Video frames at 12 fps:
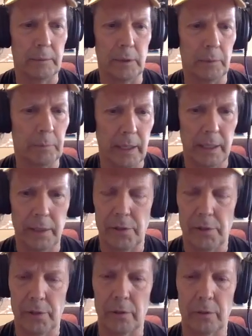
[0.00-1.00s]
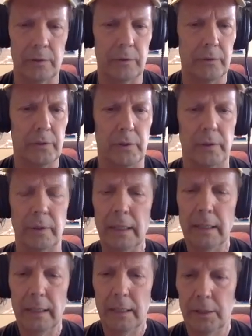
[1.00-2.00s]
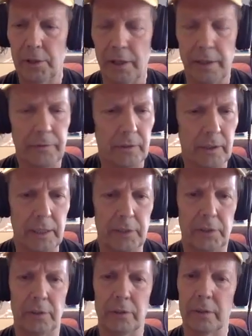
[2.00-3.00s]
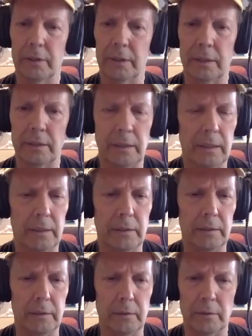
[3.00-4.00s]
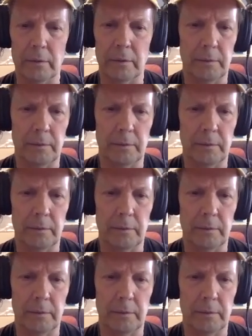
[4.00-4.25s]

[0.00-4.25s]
Brian Jones and Jennifer Lesher and